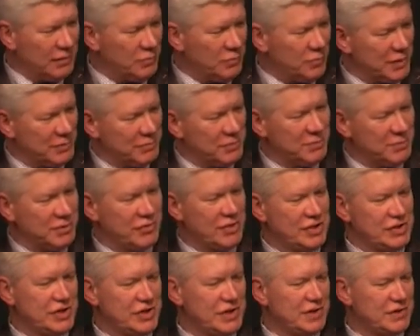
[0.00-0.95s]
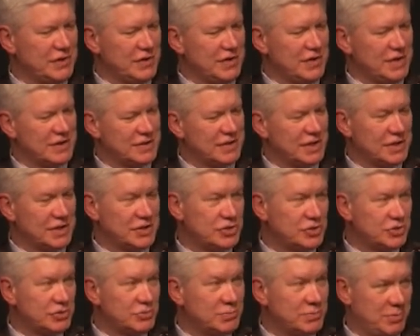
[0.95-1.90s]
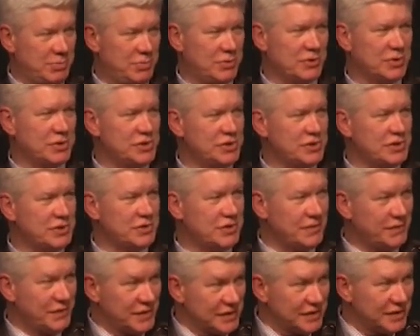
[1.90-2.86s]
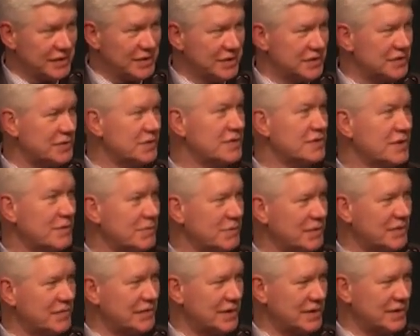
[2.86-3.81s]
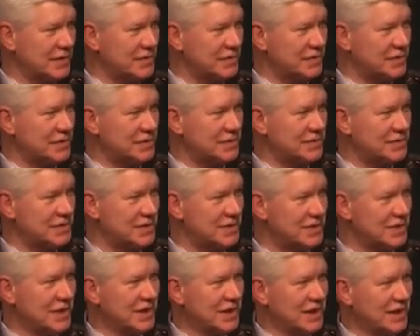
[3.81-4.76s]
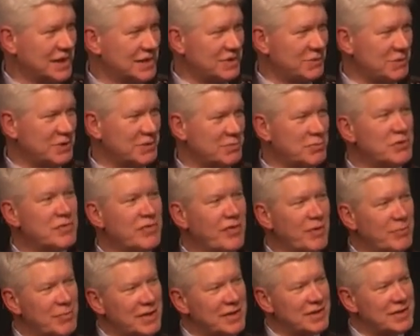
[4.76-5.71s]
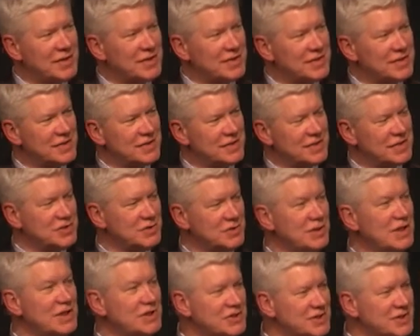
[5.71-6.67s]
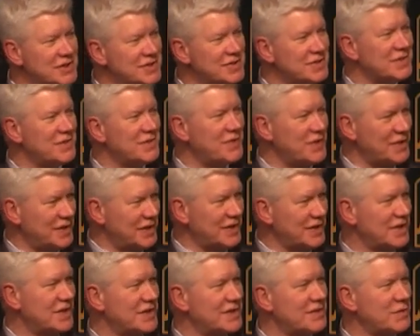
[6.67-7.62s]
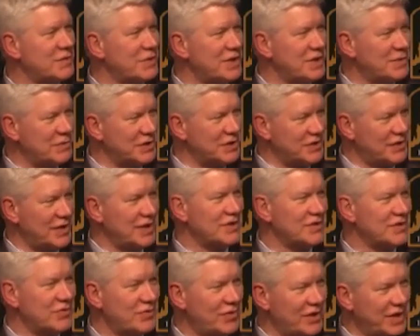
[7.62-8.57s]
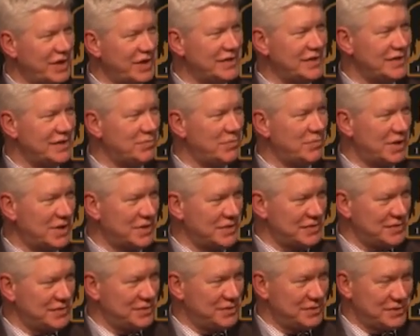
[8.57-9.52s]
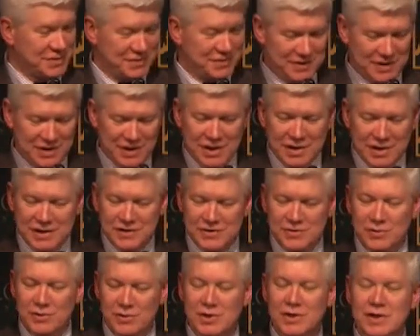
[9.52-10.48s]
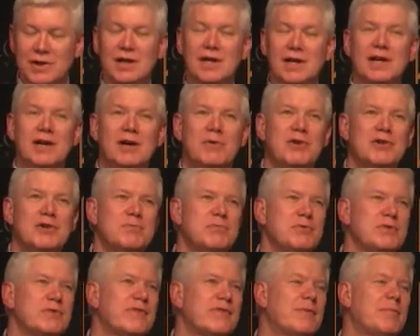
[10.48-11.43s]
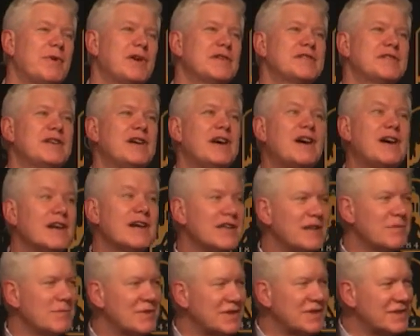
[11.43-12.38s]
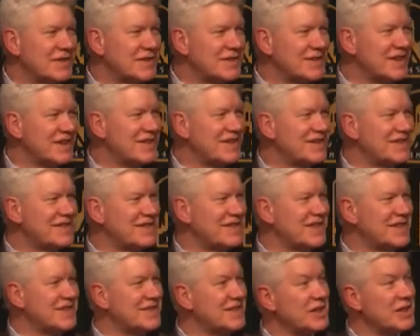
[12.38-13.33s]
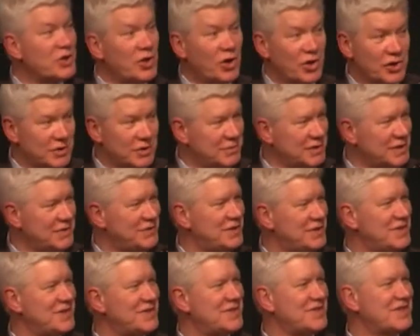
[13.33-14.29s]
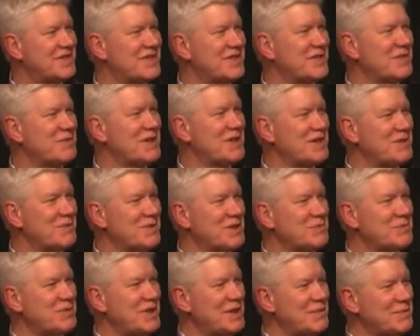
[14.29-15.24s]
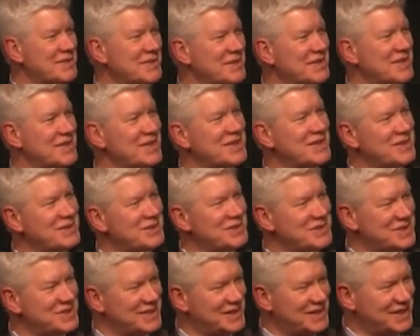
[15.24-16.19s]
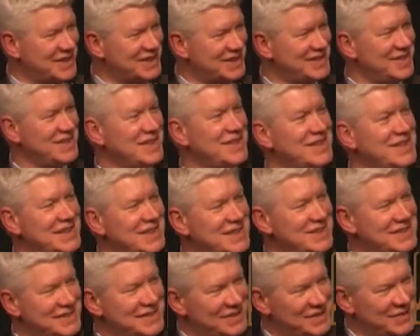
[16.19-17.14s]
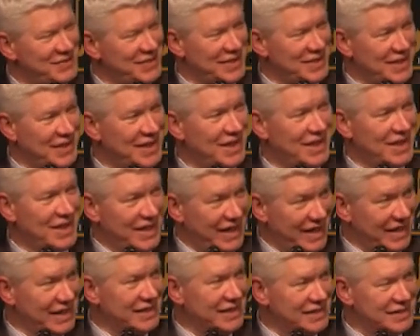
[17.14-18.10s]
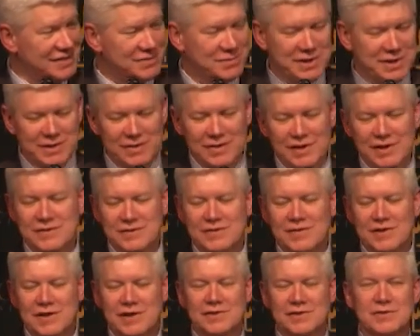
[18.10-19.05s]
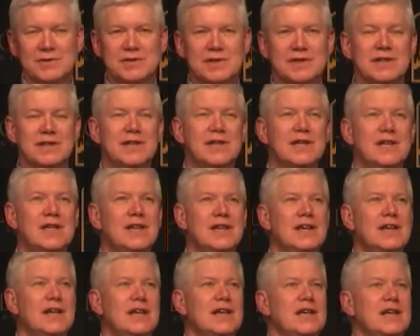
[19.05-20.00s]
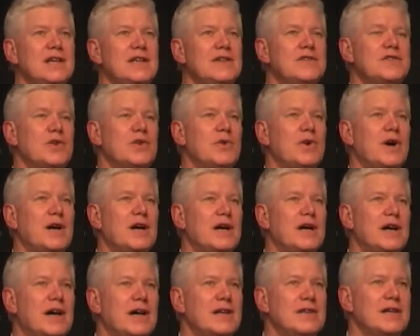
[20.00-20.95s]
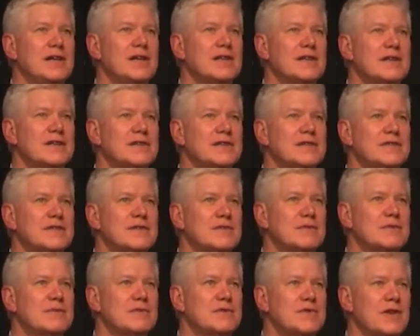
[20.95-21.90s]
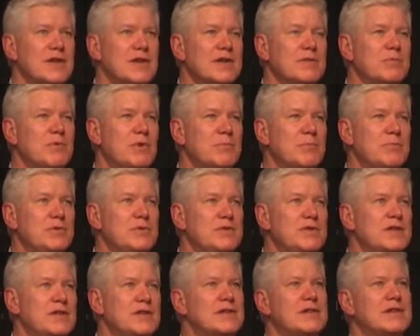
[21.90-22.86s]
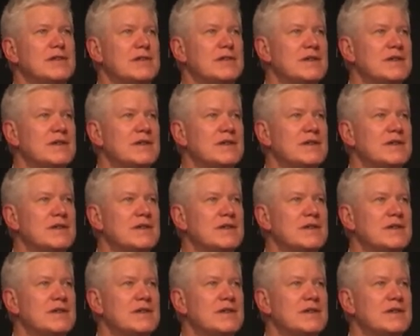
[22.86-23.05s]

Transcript: one would be reaching out to things like due proportion or fittingness or something of that sort, right? So what's beautiful about this situation is its fittingness, the way in which things are related, parts are whole, and so on. What's beautiful about an argument is, let us say, its economy, for instance, the way in which premise and conclusion are articulated in a very elegant way and things of that sort. So uh, I think that it's certainly what beauty,